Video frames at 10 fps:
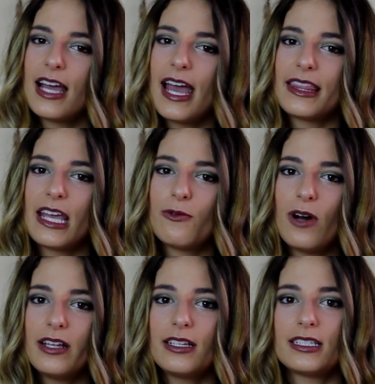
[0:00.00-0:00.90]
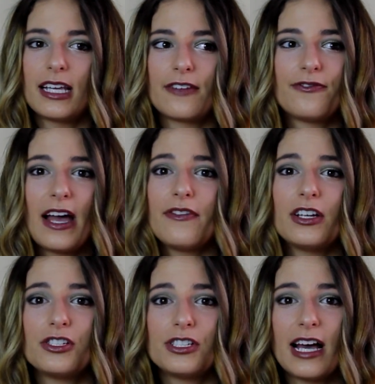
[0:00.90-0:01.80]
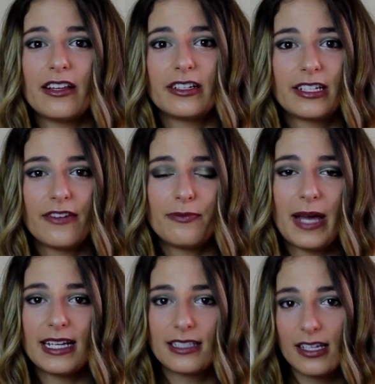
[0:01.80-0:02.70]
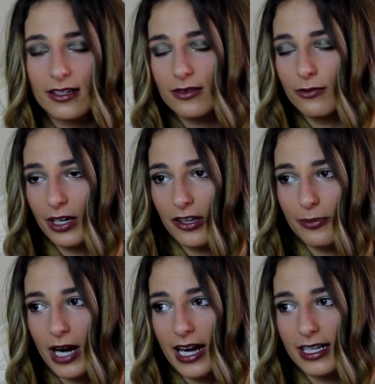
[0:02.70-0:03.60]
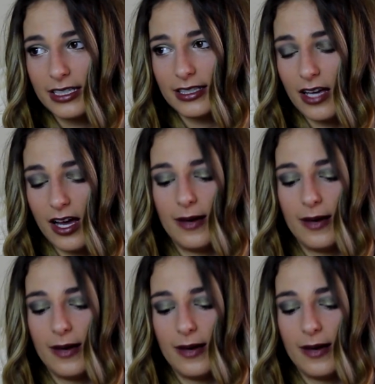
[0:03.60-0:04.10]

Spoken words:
and they won this like $500 gift basket worth of products